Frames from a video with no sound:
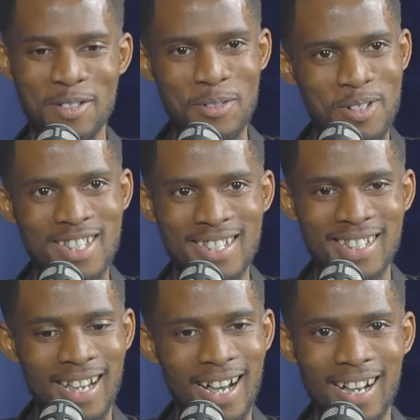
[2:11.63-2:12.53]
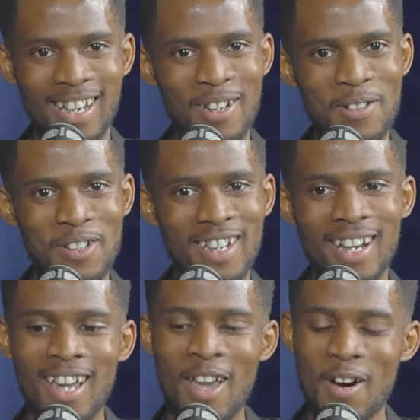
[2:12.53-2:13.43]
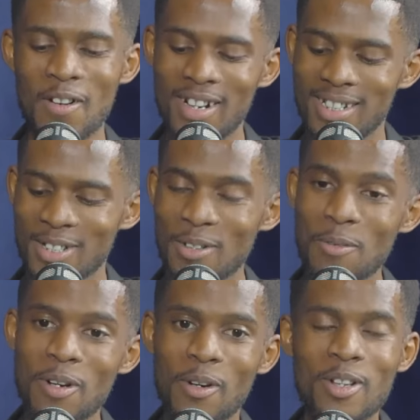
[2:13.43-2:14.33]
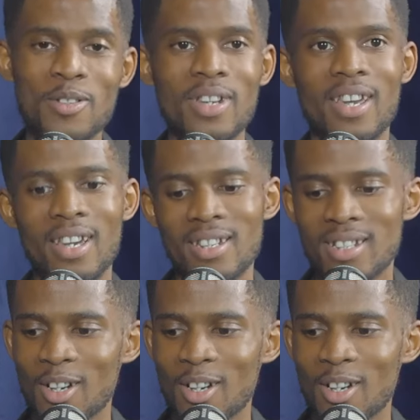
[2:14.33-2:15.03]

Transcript: suits. Hallelujah. All right. So we're going to engage in a